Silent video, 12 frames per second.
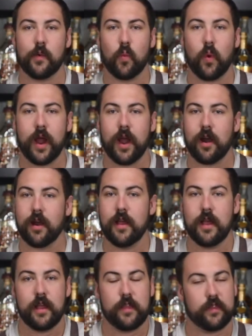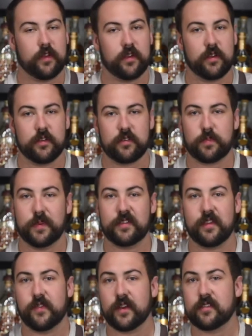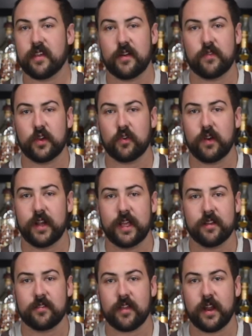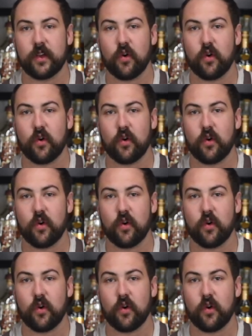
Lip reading: where the specific set of ingredients that it